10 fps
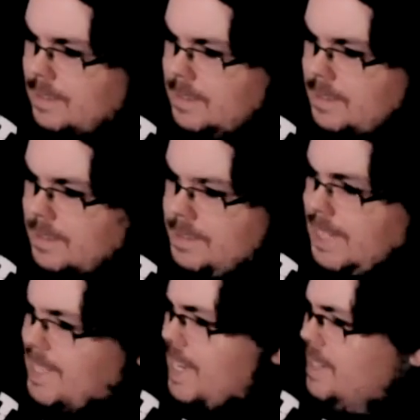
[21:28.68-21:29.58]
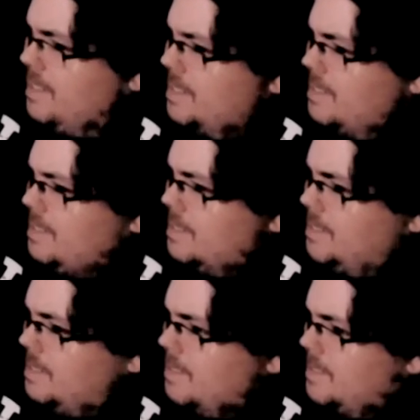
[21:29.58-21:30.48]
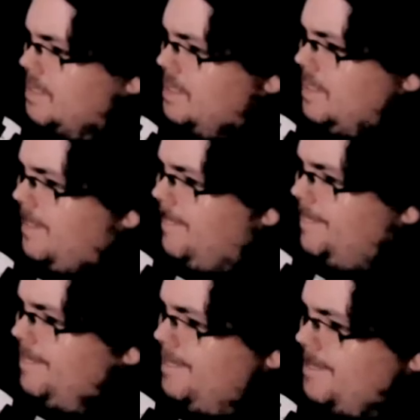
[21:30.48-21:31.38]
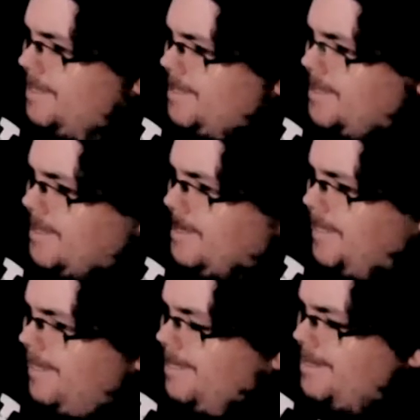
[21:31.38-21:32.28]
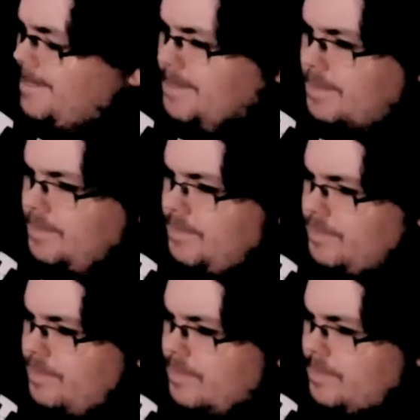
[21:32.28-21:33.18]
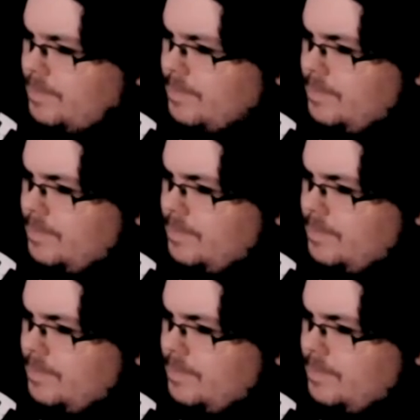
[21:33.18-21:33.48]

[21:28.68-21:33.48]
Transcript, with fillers: and Well, we already knew that. But um